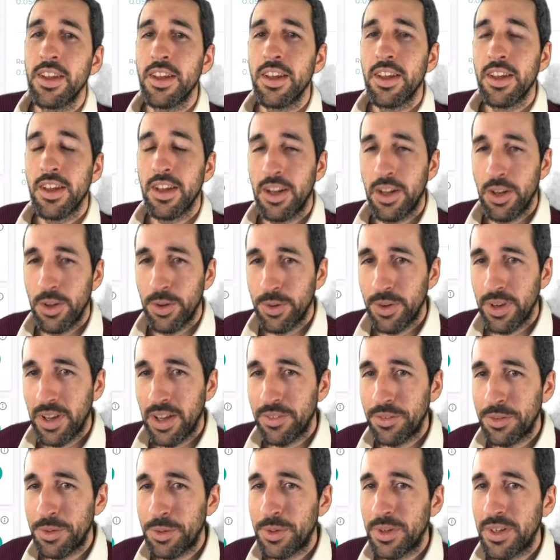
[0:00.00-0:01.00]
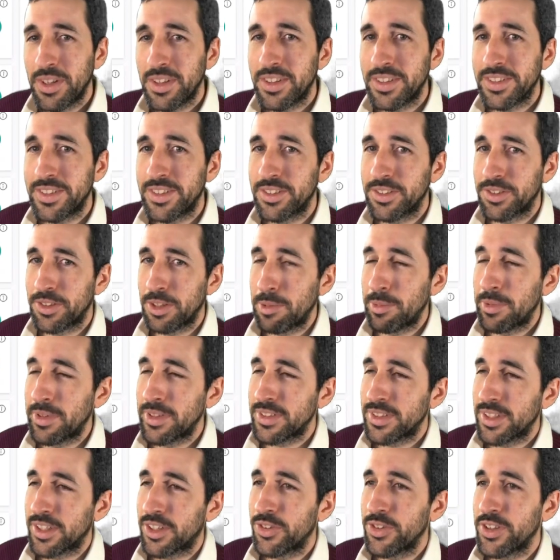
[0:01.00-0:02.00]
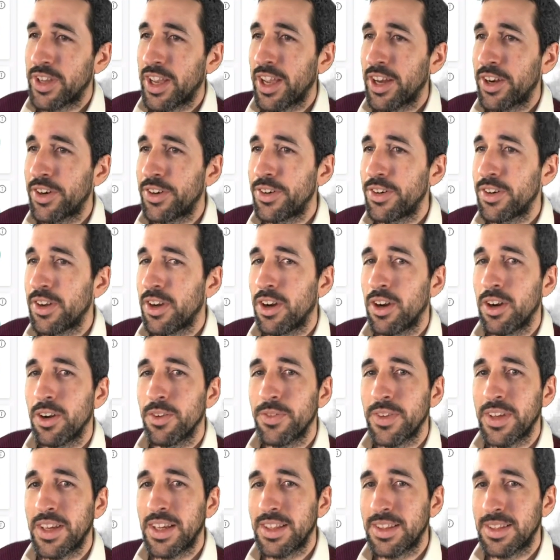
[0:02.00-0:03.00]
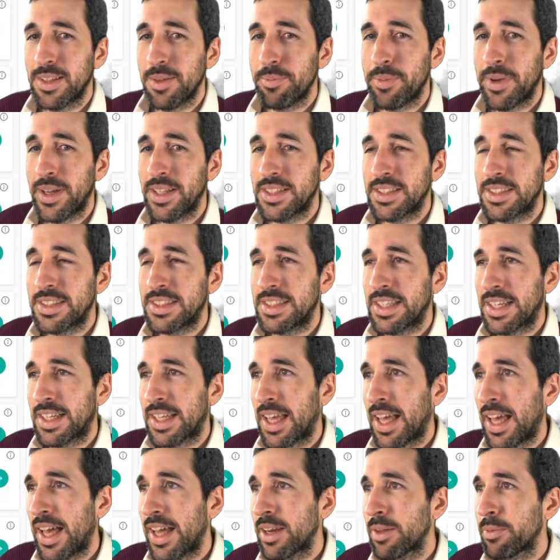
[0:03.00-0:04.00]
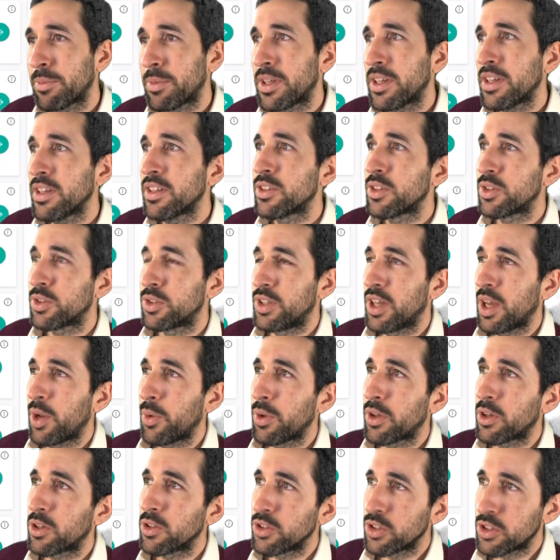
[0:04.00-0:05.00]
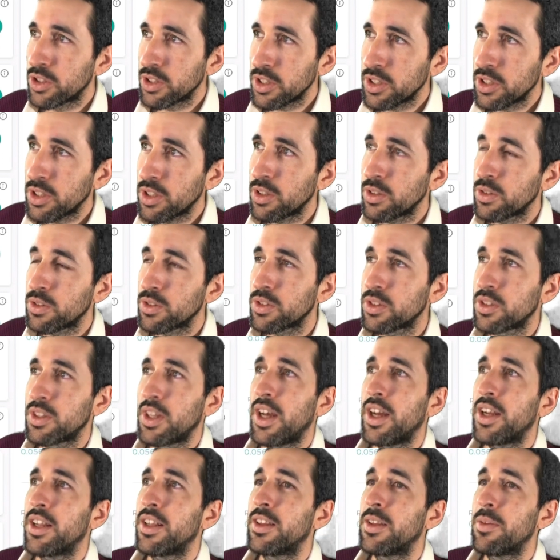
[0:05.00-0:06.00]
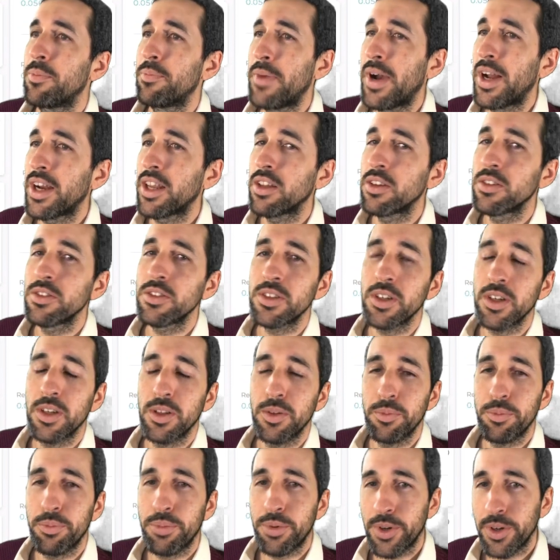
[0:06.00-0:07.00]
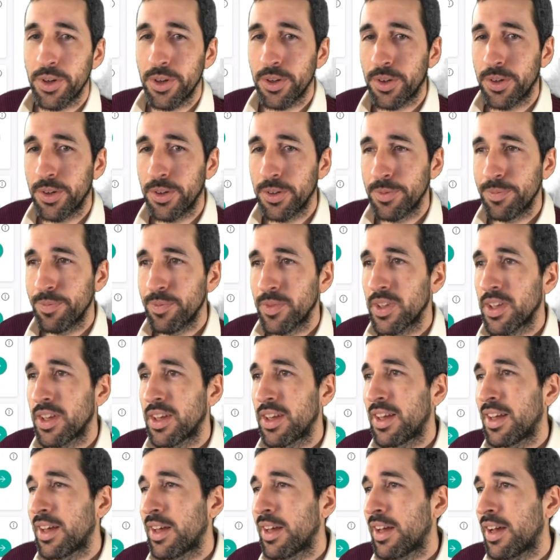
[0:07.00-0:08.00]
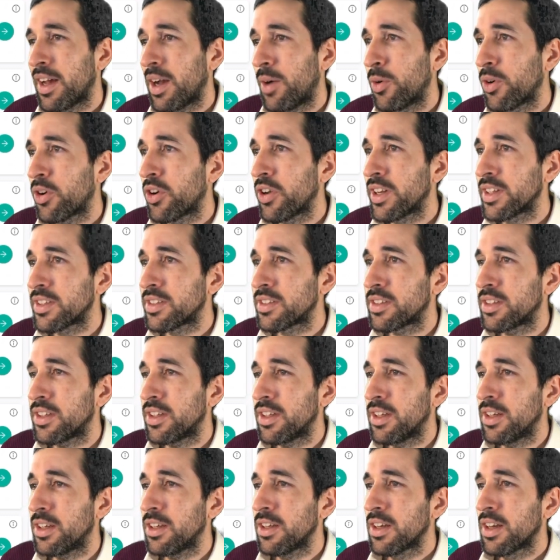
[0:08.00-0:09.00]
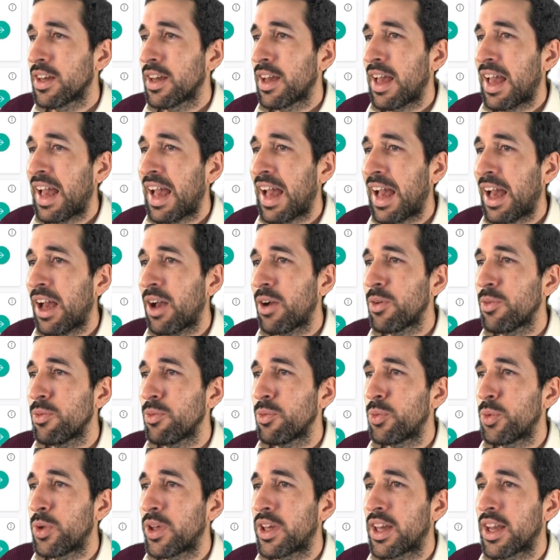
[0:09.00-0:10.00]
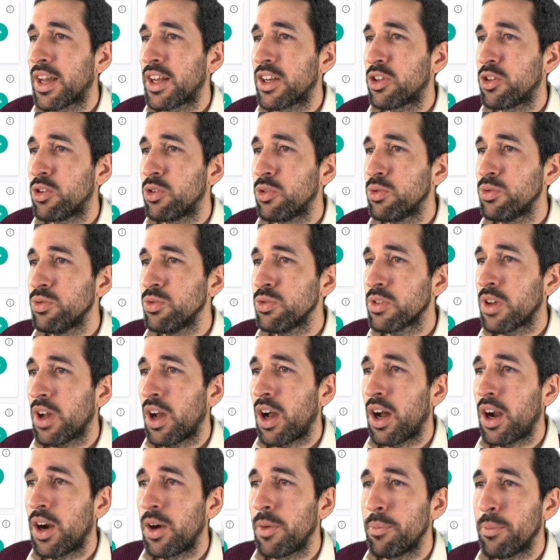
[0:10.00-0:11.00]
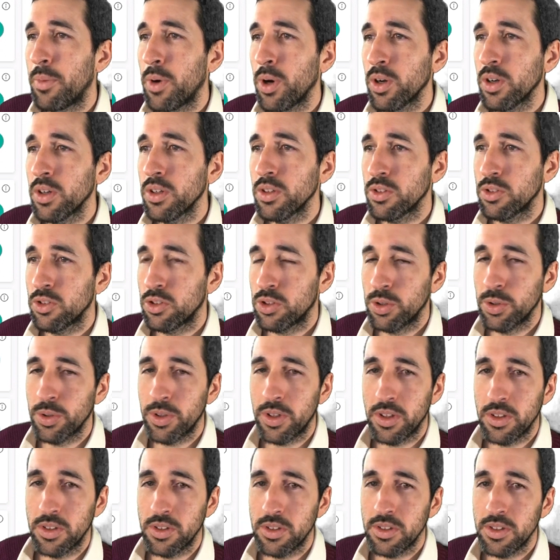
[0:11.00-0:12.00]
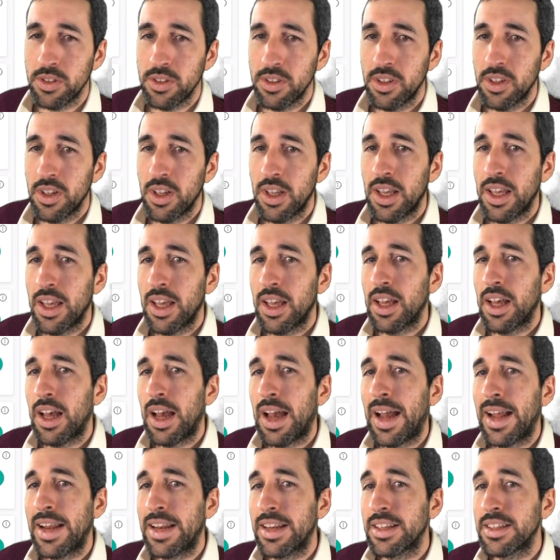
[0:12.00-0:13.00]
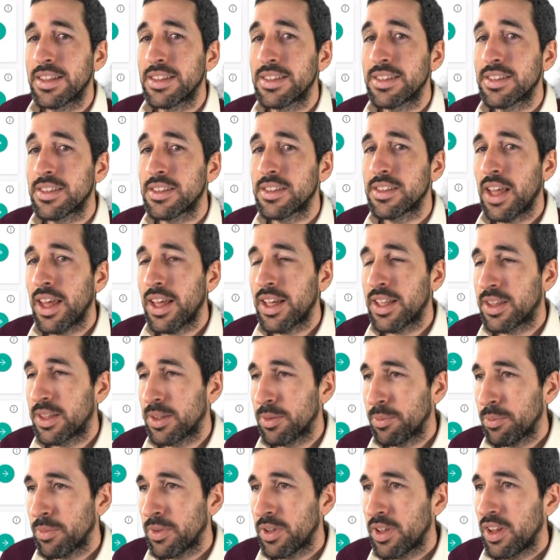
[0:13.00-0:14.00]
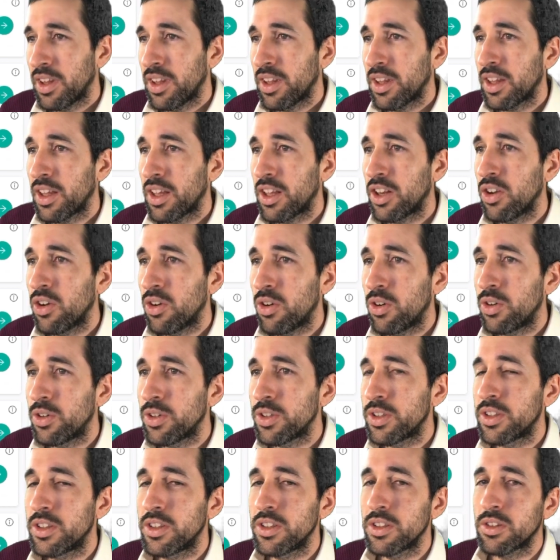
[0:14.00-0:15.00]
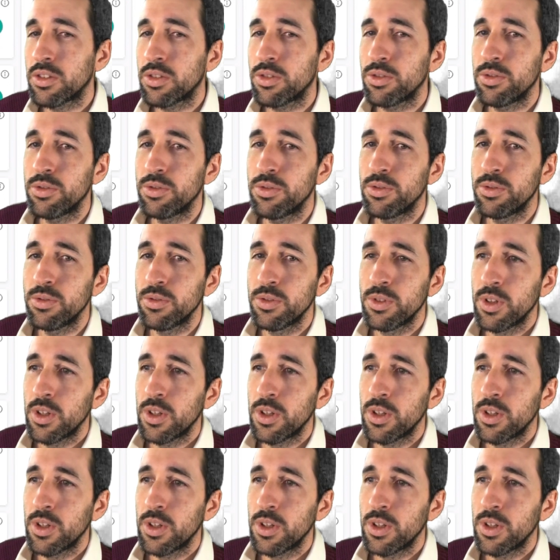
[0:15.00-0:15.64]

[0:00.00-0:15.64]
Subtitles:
Hello everyone, this is Thomas, the creator of Independent Academy. Today we continue to study the Money on-Chain protocol. And we're going to see how we can use our MoC tokens and stake them in order to